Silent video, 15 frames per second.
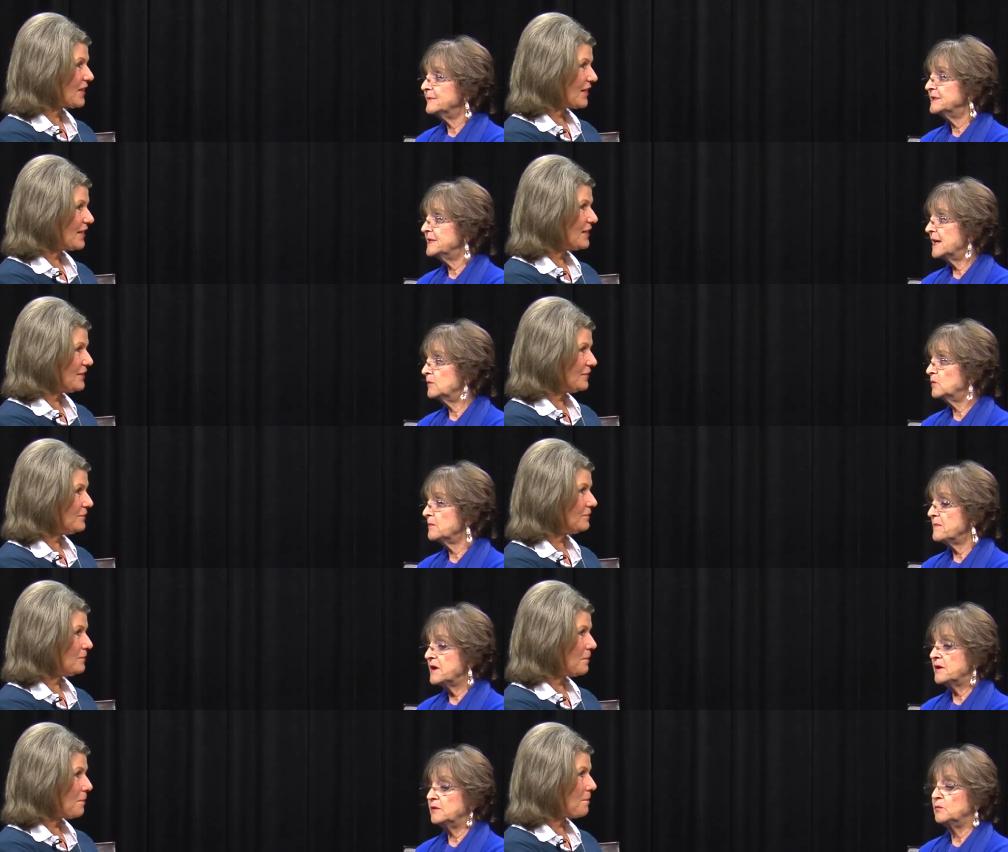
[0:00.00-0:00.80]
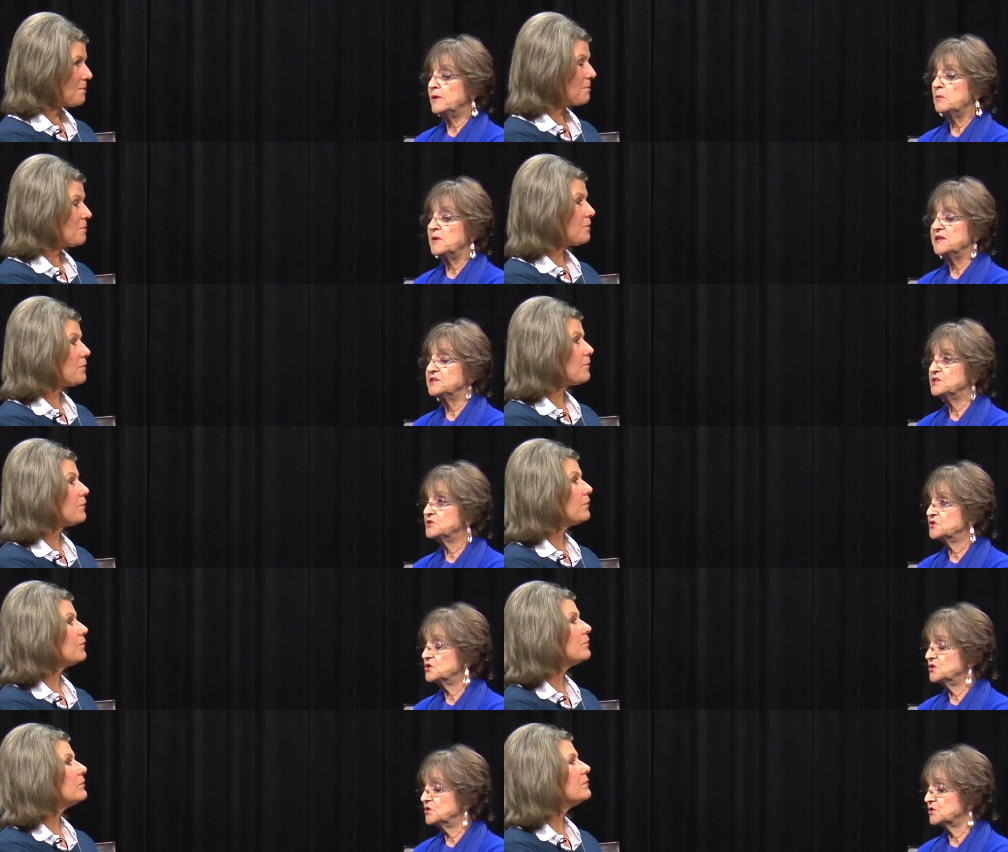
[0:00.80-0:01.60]
Speaker 1: and dad were married, we went to
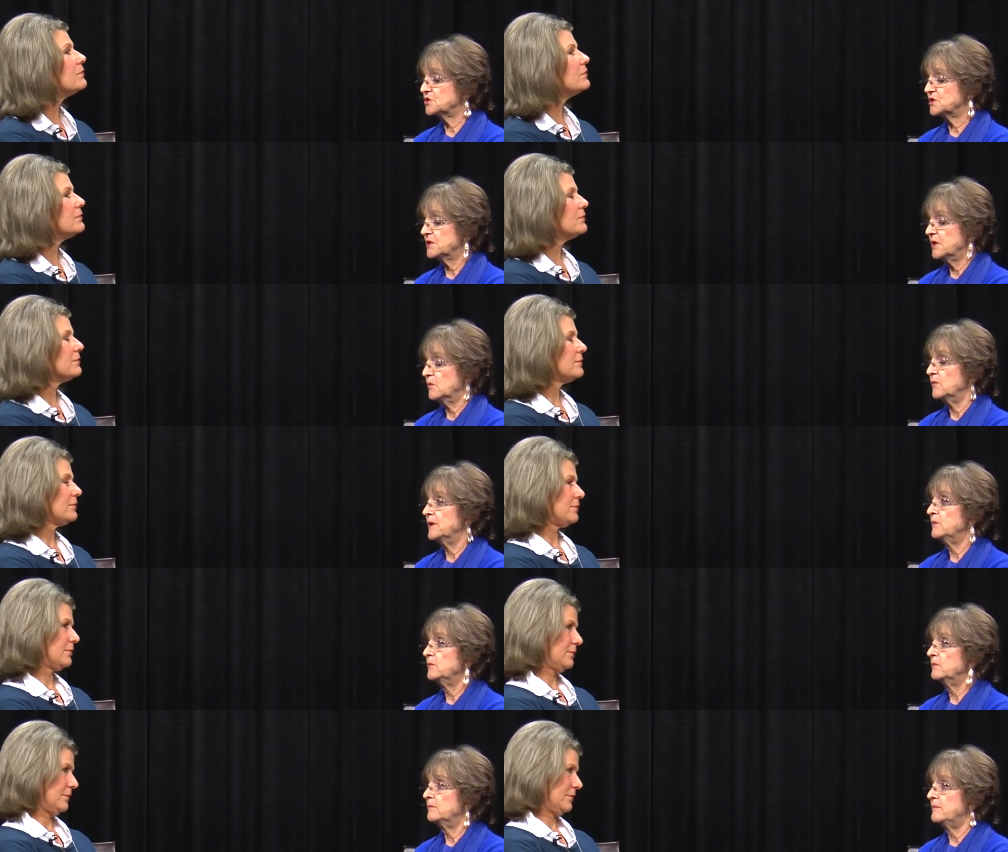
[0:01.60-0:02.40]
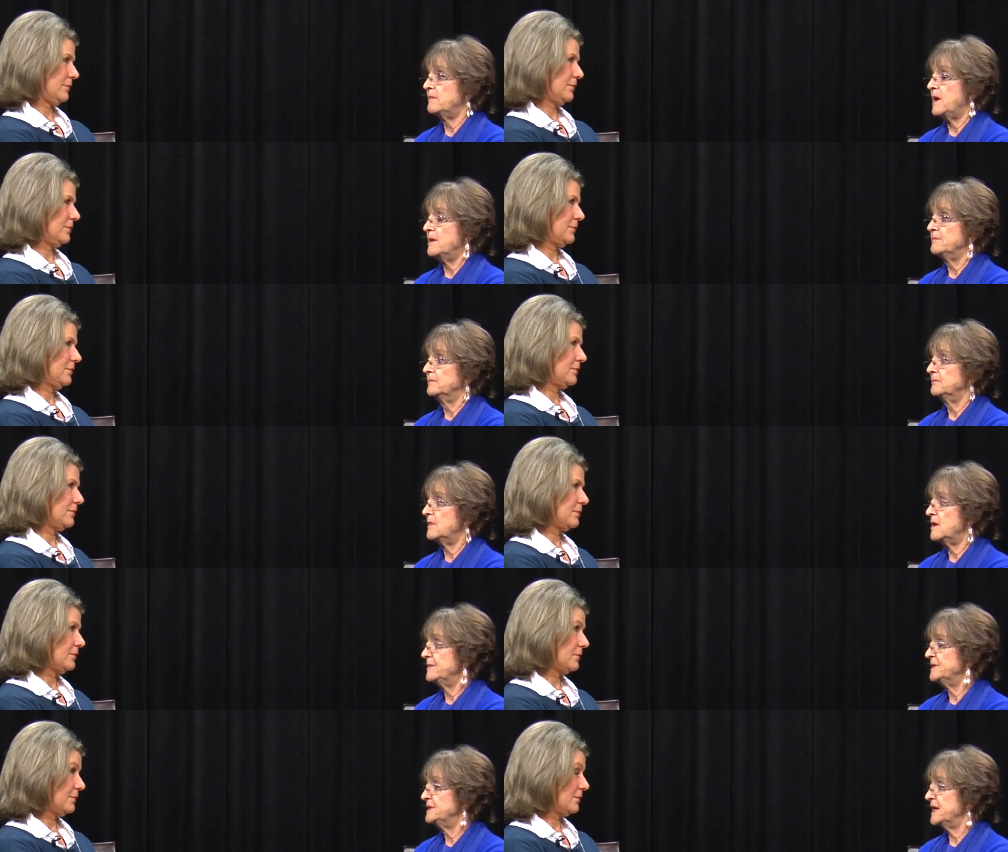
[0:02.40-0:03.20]
church. When my
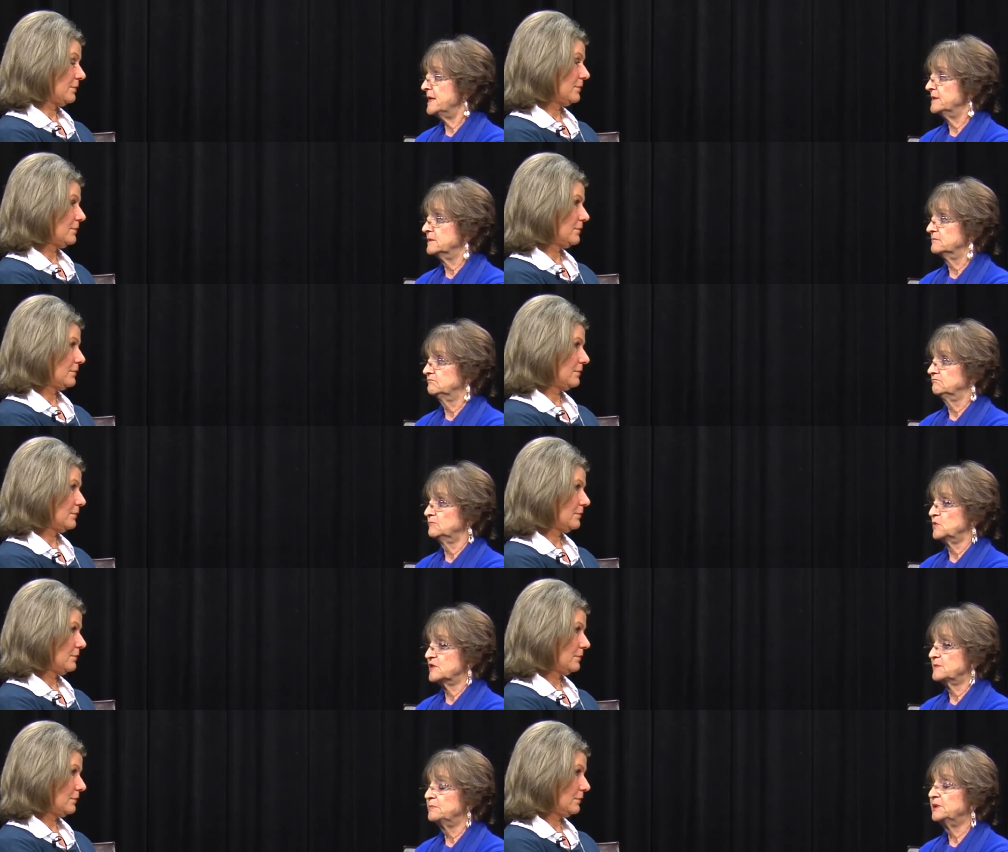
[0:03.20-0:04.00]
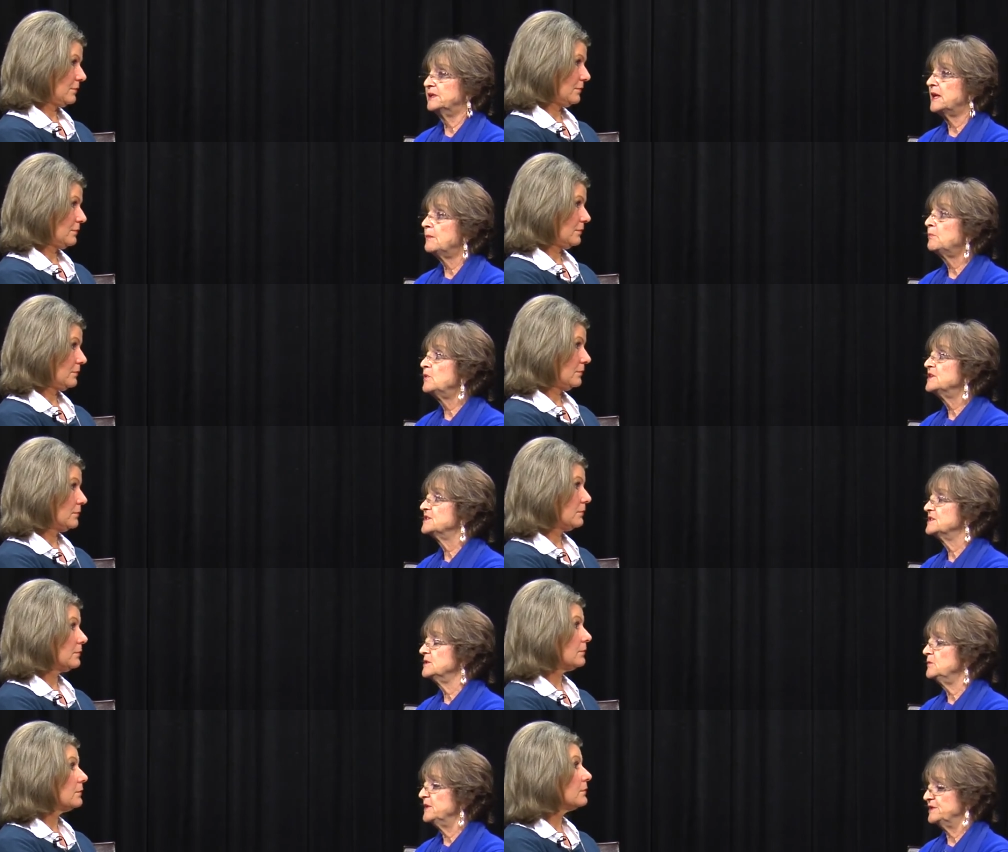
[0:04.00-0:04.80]
mom and dad were split up, we
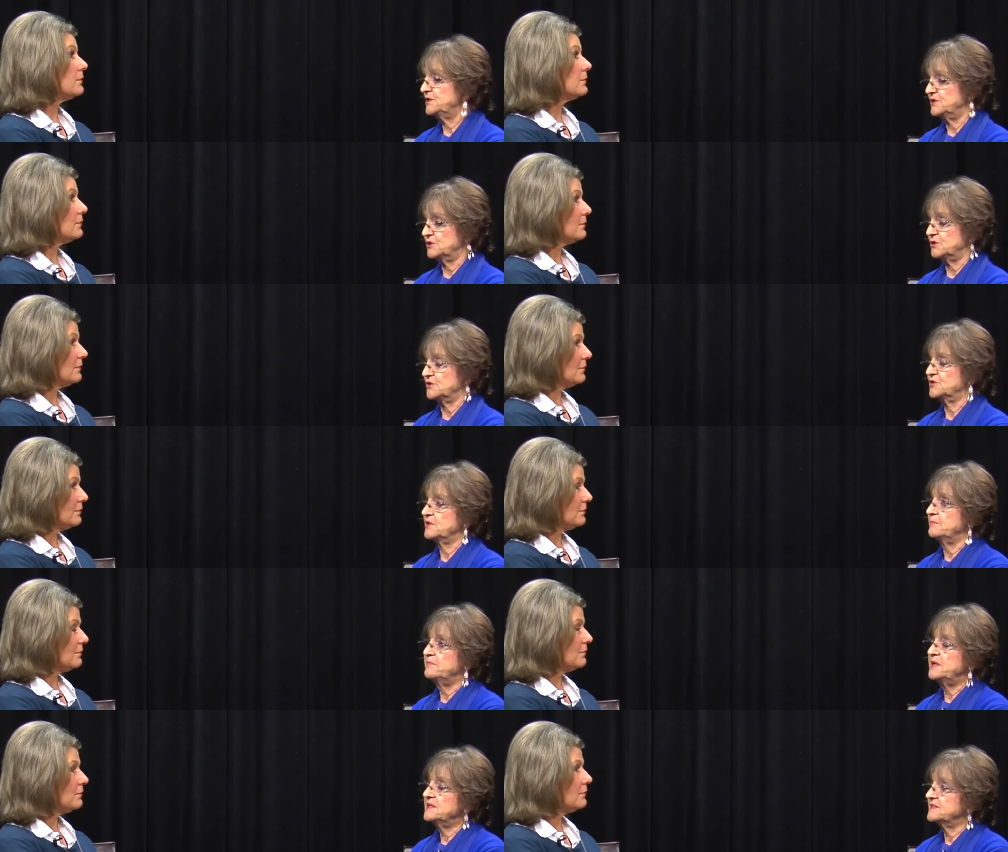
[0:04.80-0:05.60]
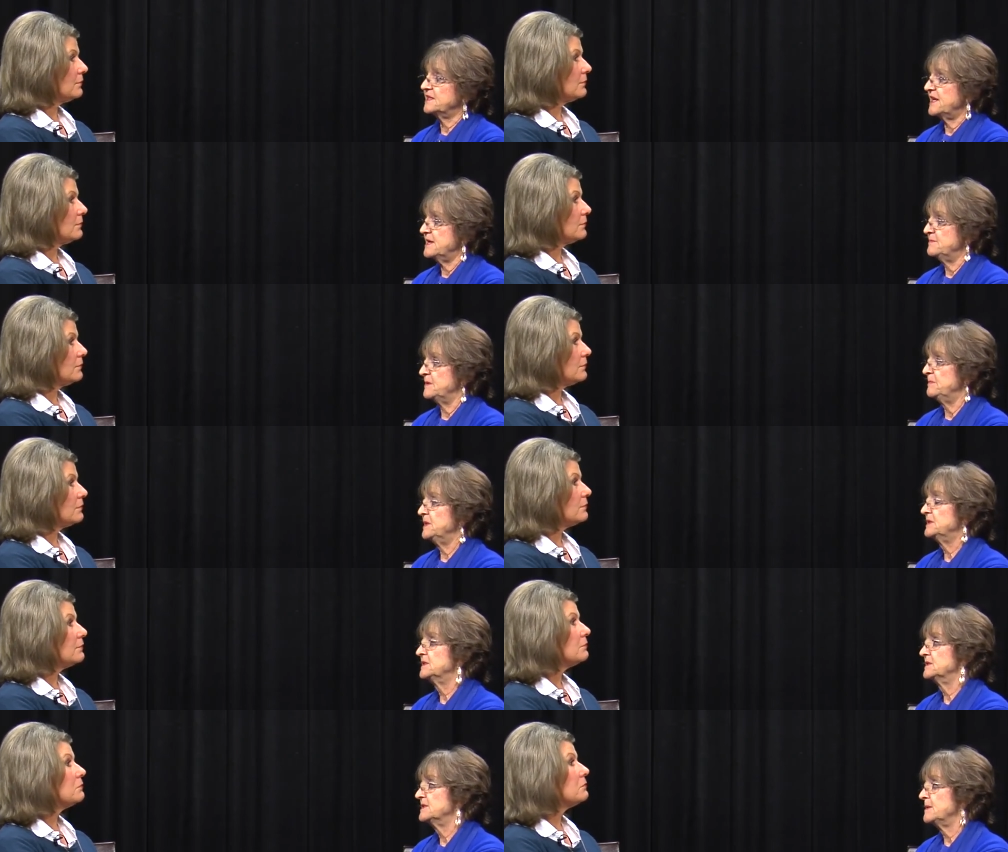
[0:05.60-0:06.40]
still went to church. The bus came and
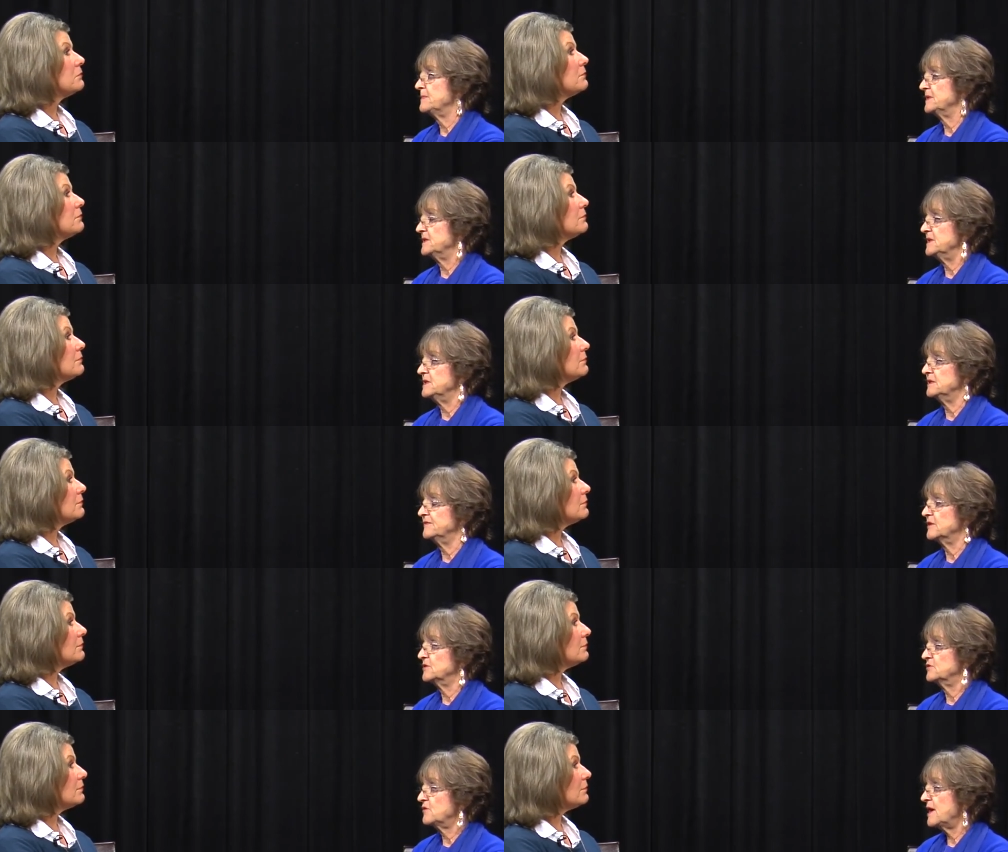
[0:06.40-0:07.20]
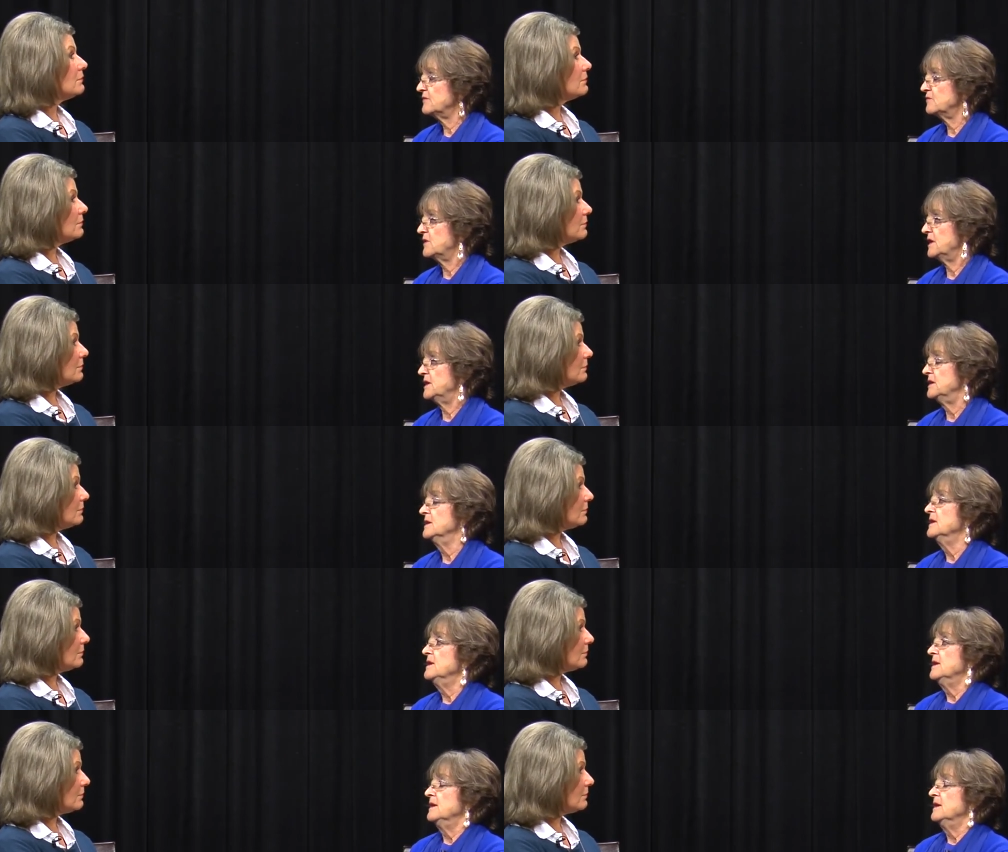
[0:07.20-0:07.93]
picked us up at the end of our driveway.